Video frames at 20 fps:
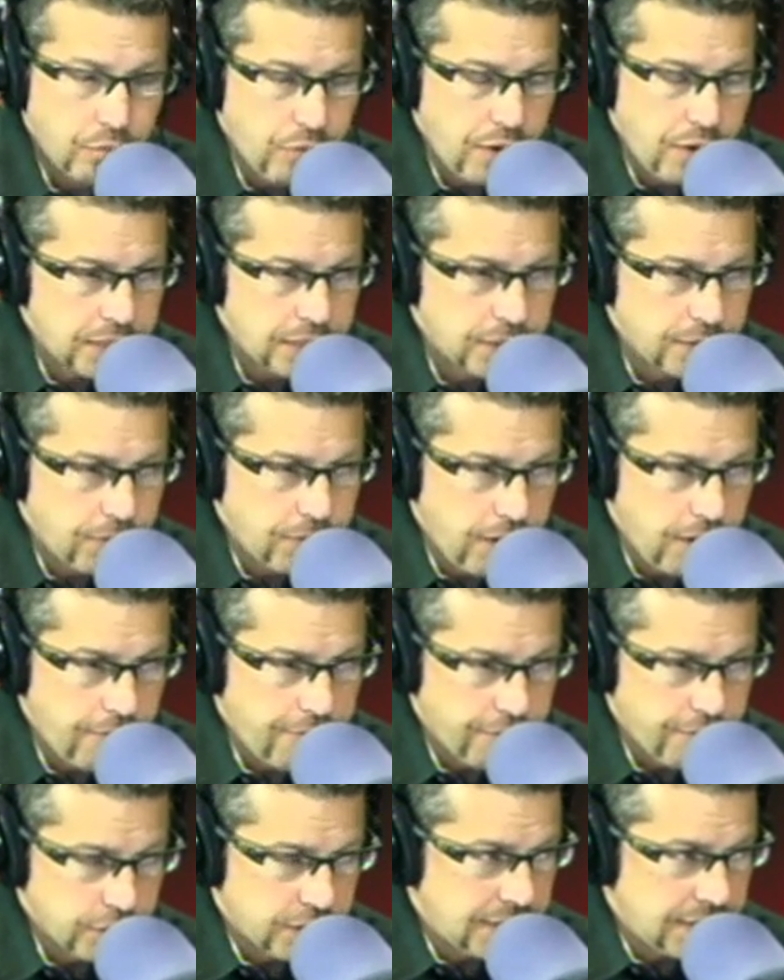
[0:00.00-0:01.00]
the race
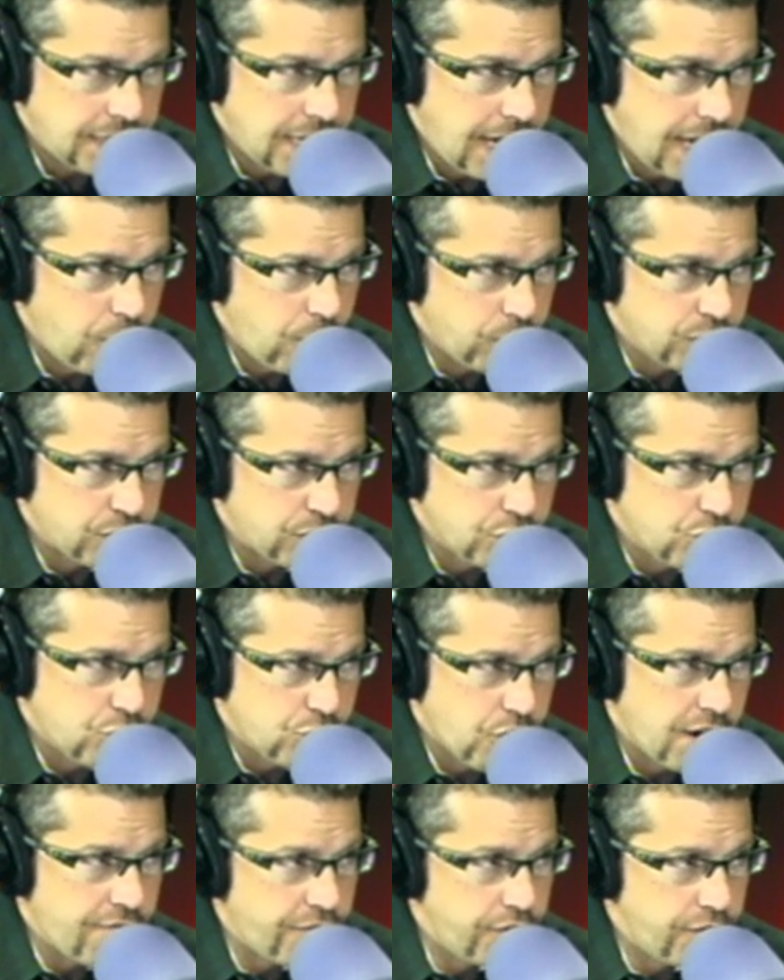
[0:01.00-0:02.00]
for today, which is
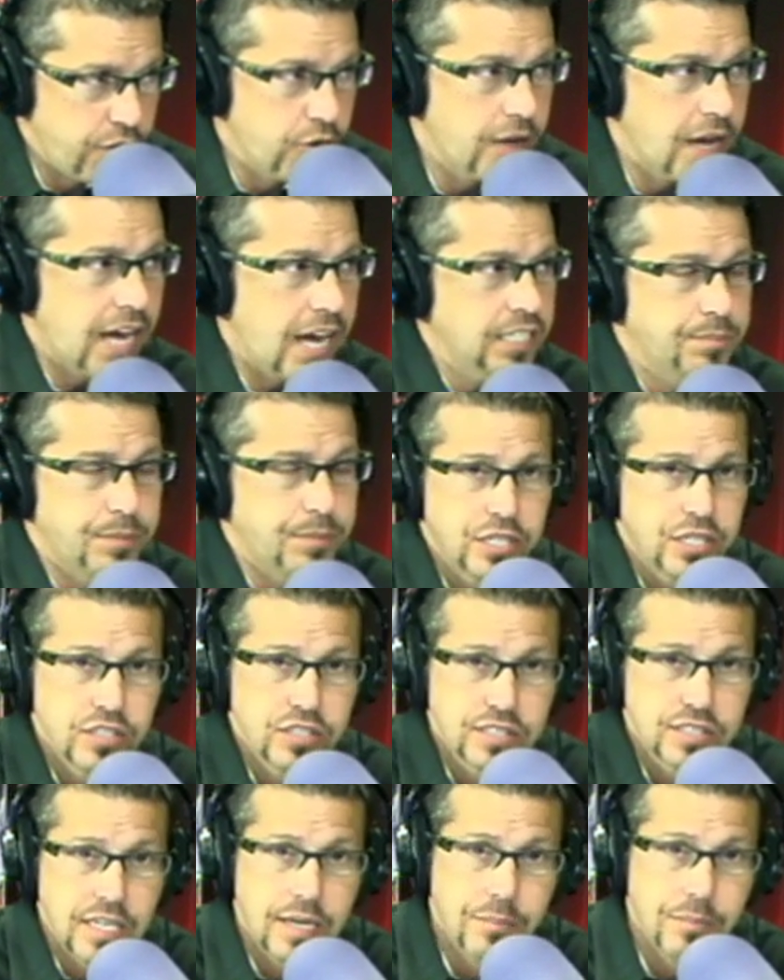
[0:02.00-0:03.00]
great for you guys
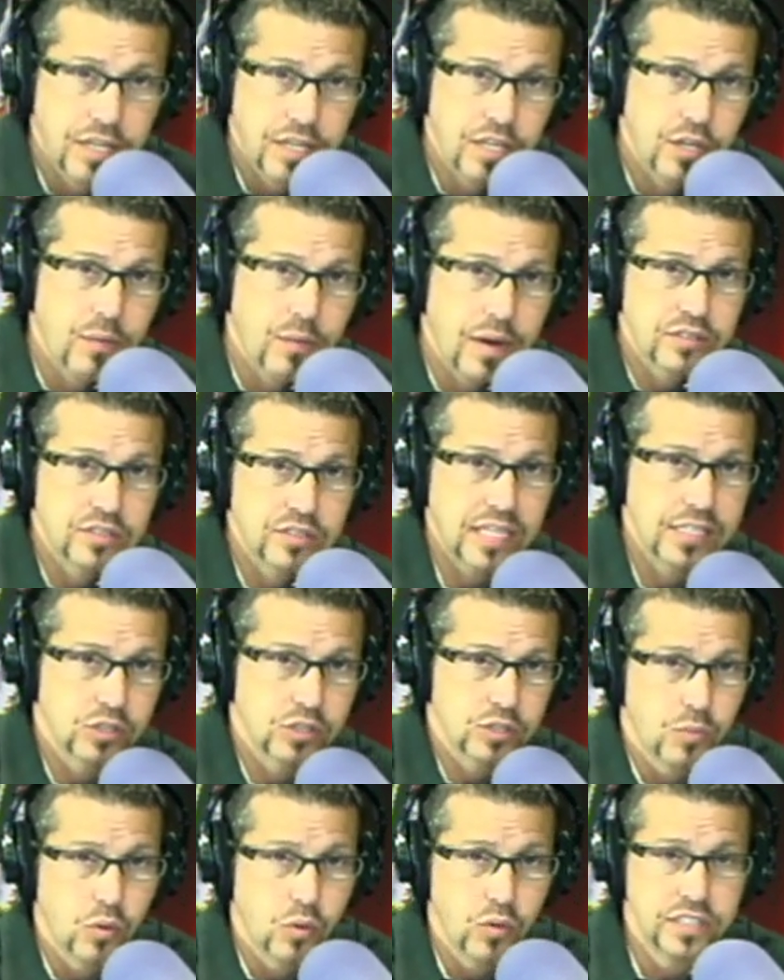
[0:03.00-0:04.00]
because putting you outside
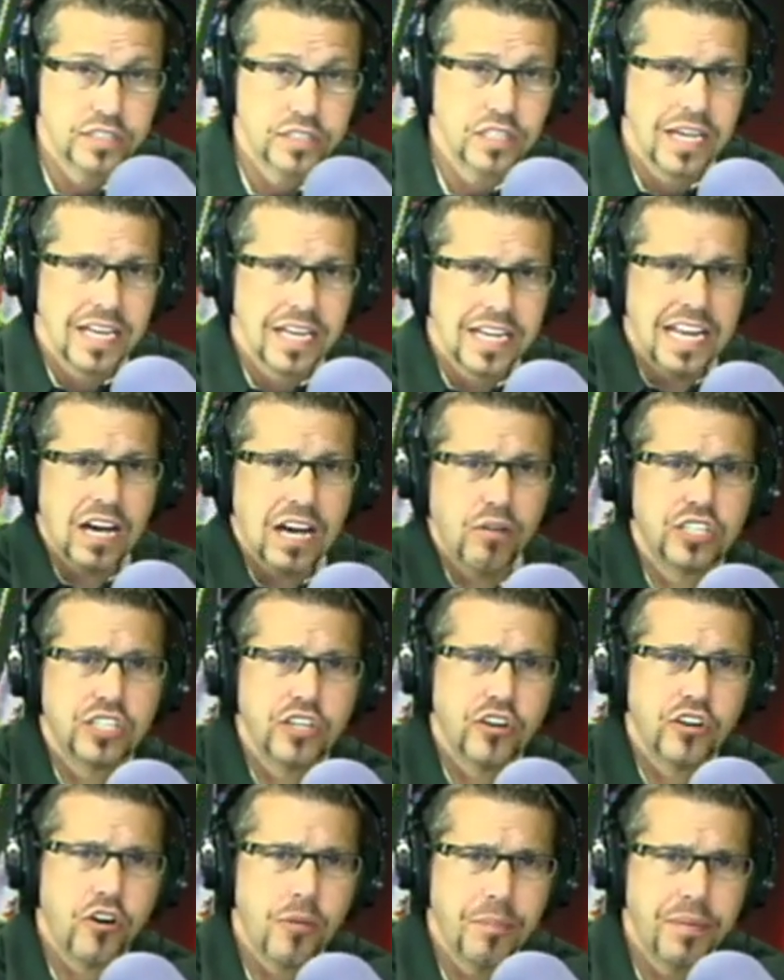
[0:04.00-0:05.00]
those points. Now, is
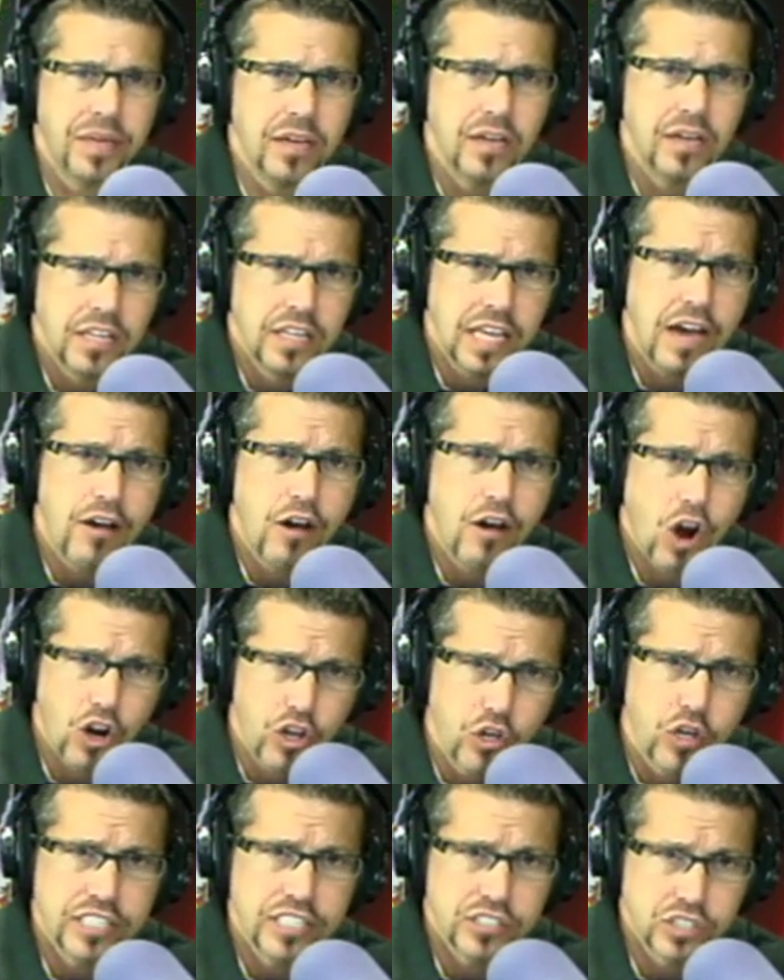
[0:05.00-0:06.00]
there appeal? Are
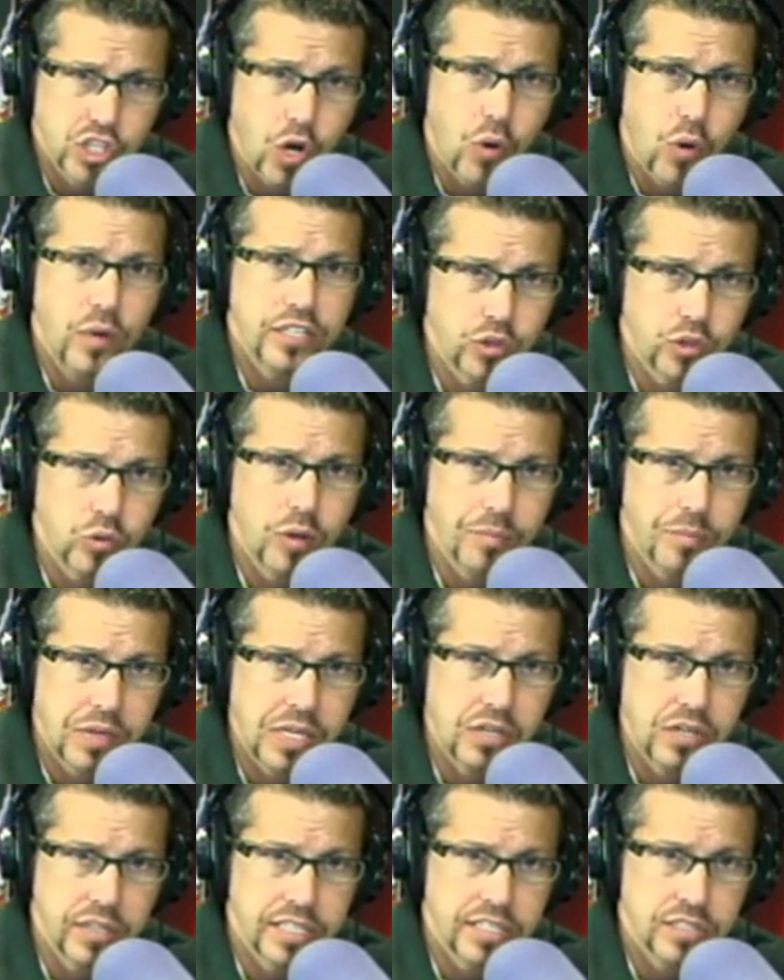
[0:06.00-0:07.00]
you guys going to
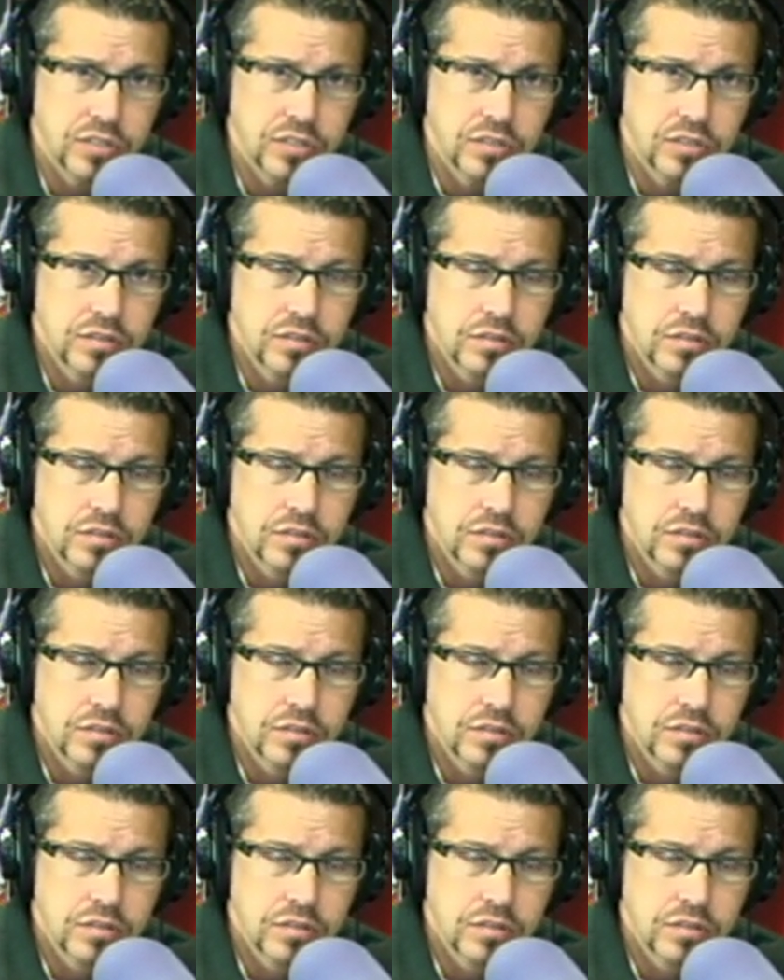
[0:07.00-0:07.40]
appeal this?